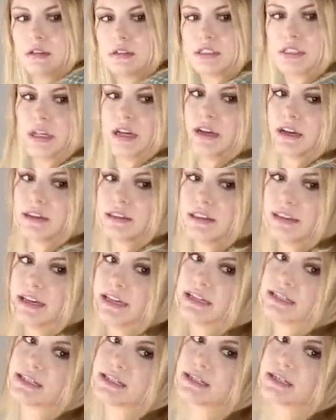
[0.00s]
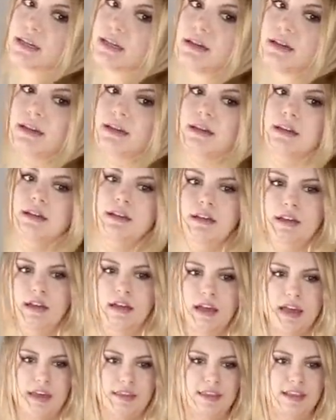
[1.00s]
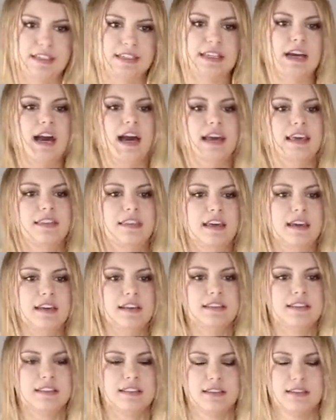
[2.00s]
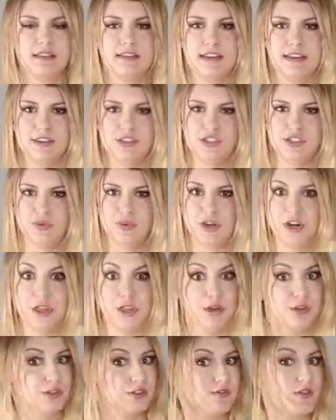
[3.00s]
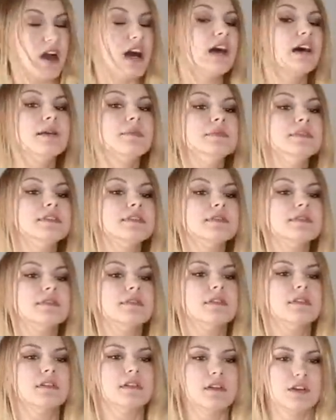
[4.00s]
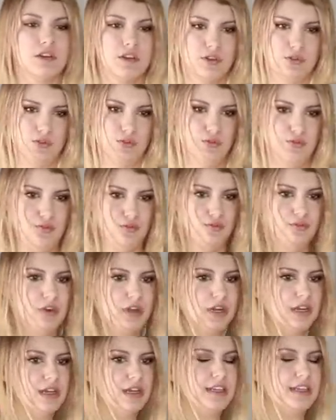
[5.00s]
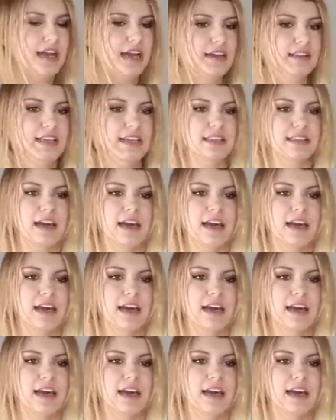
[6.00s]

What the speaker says: tuck this and then tie this and do one of those vibes. Ooh, yeah, I like